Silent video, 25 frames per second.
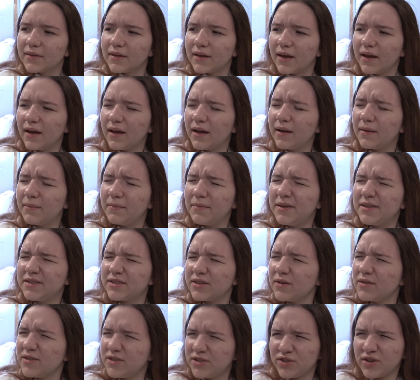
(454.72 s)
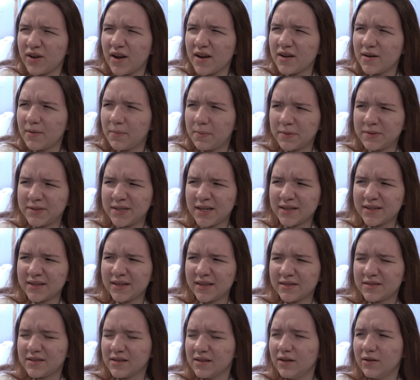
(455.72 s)
He's always trying to protect
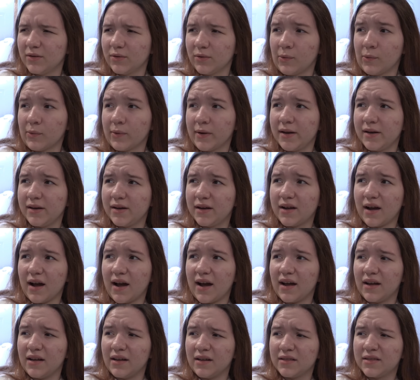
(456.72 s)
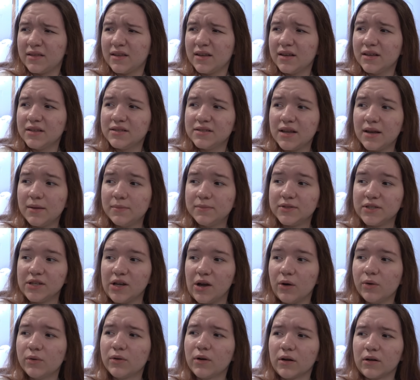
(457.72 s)
this little green guy. I think his name's
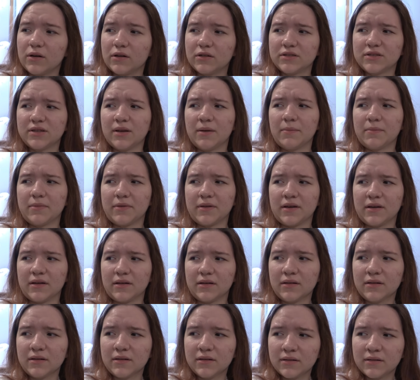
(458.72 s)
Yogurt or something.